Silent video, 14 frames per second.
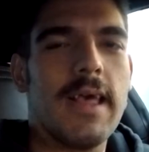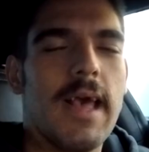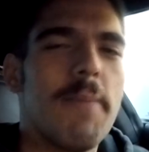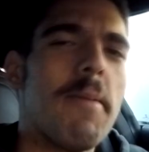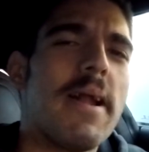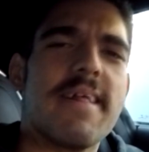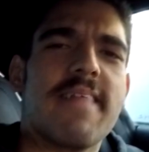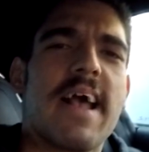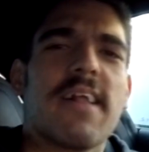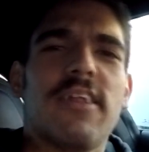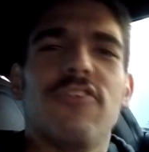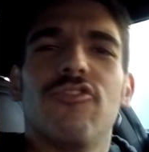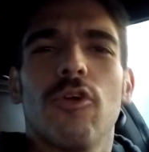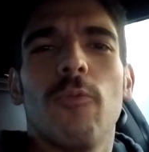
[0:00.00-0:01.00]
I'm not
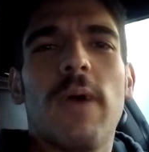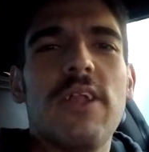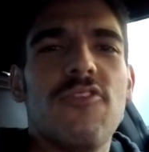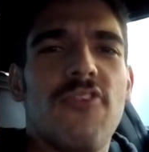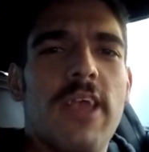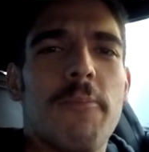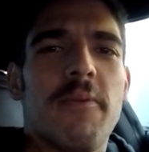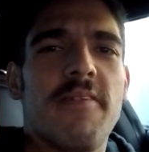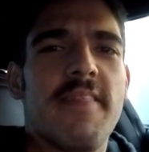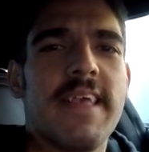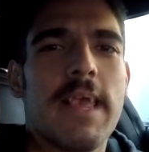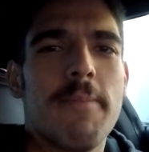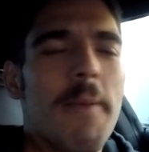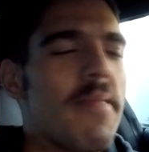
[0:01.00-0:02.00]
exactly sure what G M was
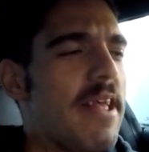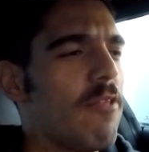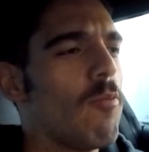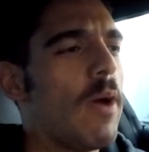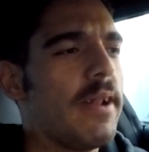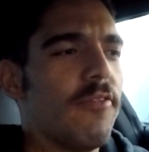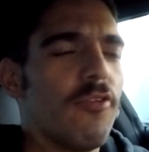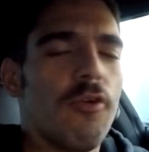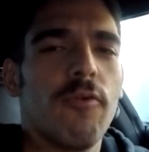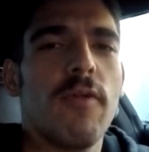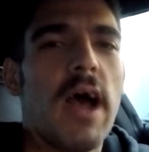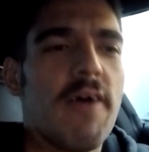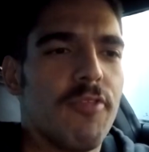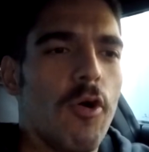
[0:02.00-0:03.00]
thinking. Maybe they just wanted to
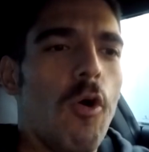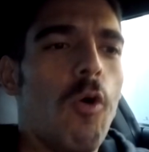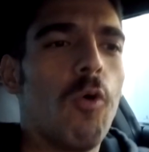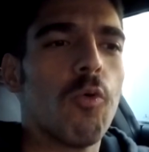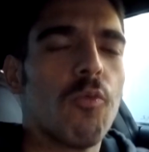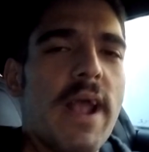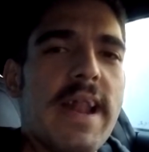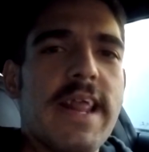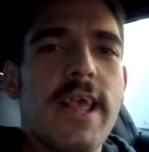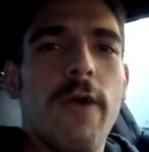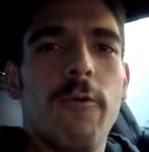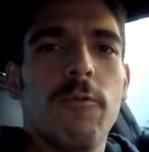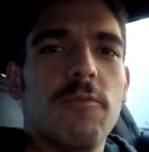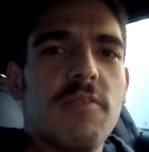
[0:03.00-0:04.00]
turn off the whole
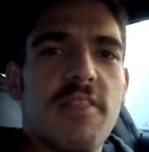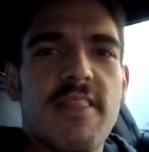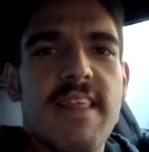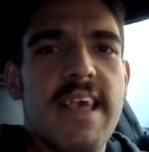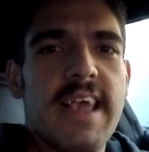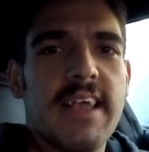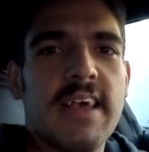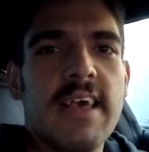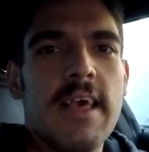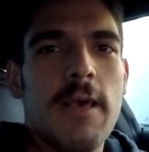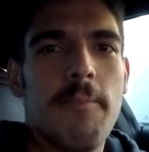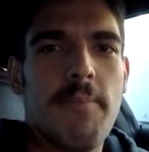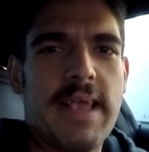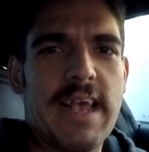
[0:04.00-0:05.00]
radio thing
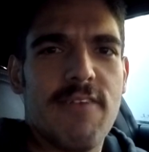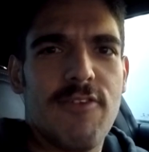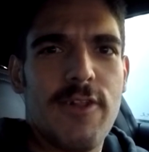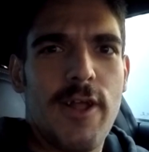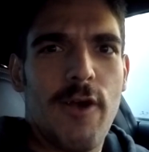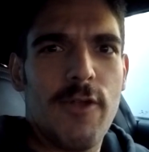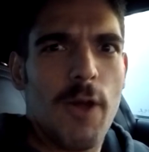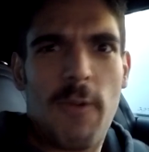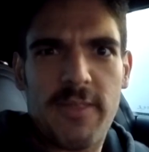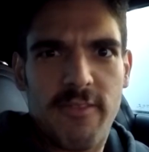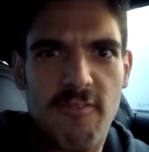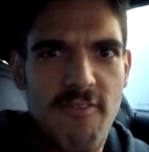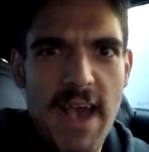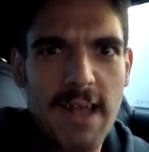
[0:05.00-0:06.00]
because, you know, you don't want
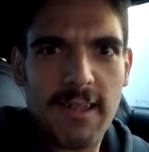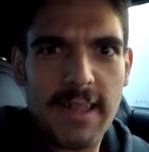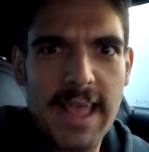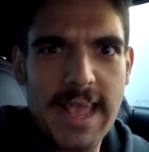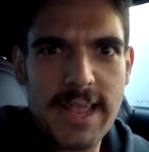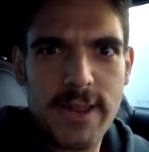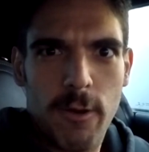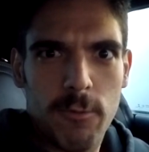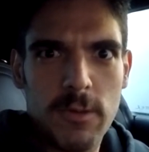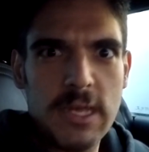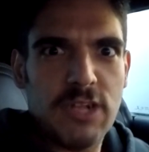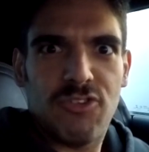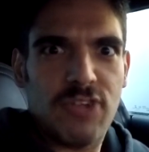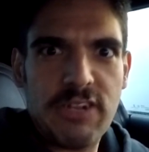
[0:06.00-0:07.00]
the valet, you know,
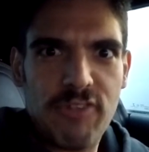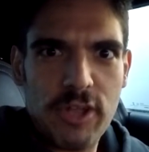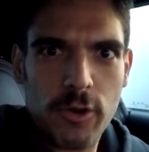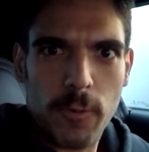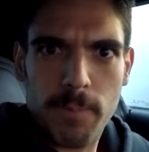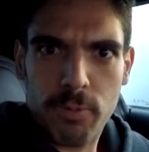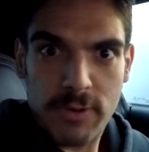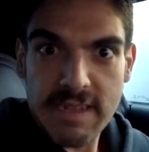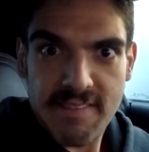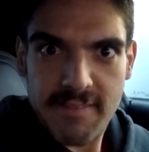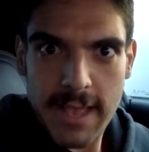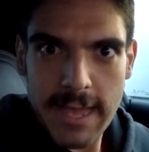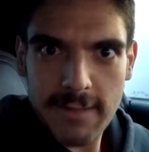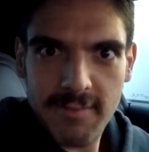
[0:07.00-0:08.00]
changing your
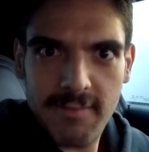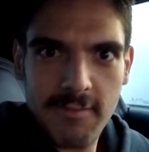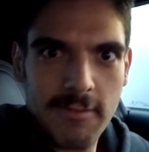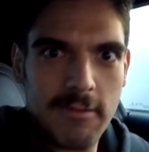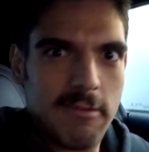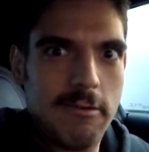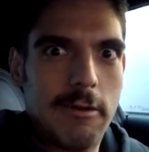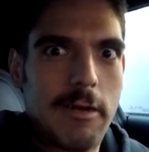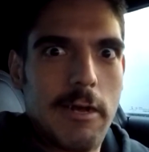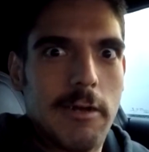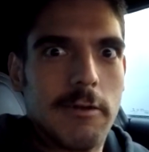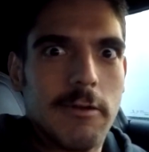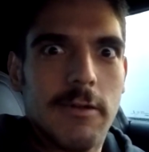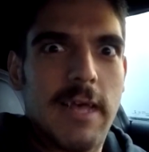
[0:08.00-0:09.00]
presets. Ugh,
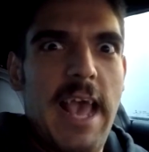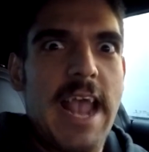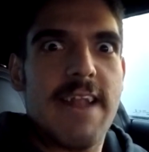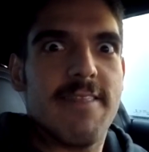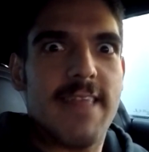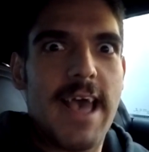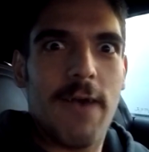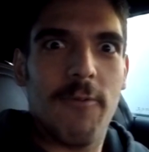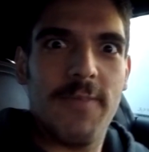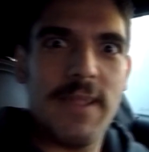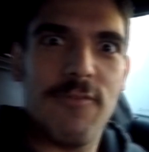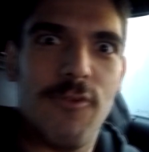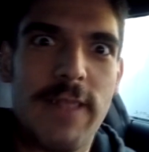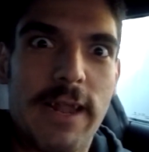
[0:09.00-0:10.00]
hate that when
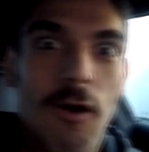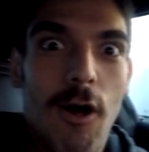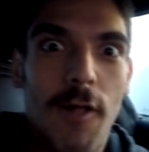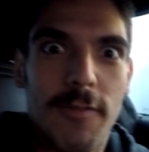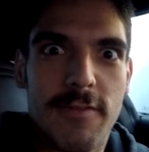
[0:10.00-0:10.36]
they do that all the